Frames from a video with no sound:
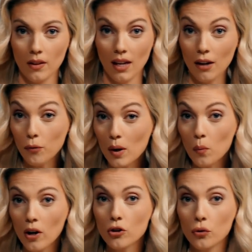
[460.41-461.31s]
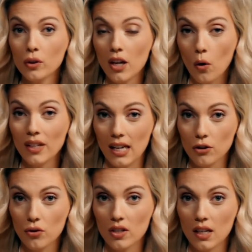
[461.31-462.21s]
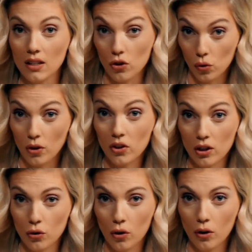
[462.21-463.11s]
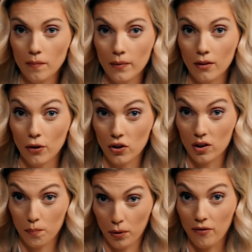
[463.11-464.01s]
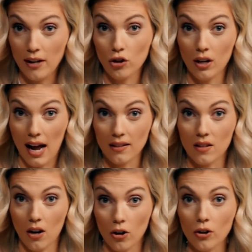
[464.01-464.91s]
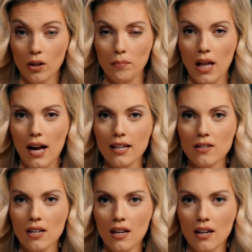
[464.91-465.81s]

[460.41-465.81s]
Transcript: If we were truly only interested in source control versus prevention, as the article implies,